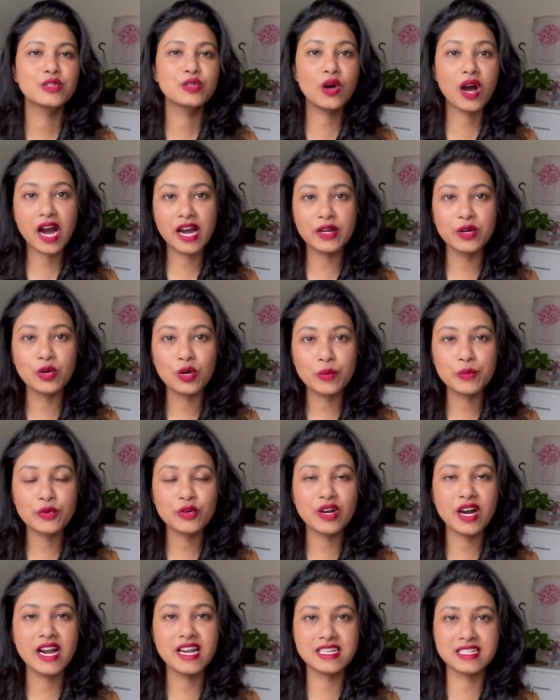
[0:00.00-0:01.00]
So I hope you
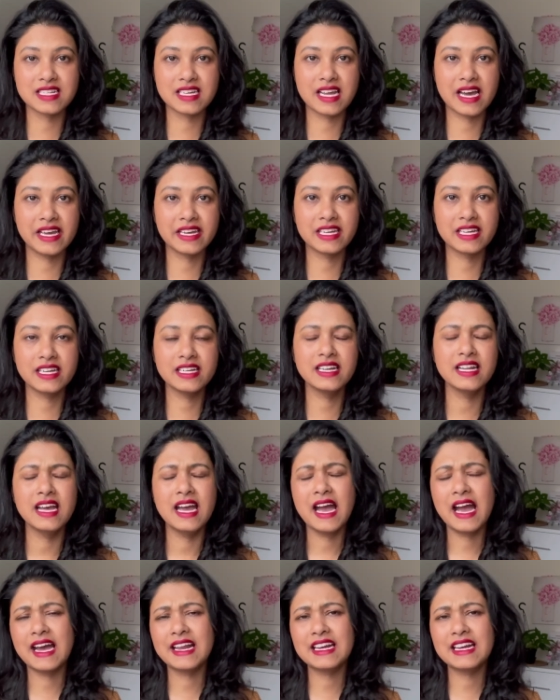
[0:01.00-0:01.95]
guys like it, and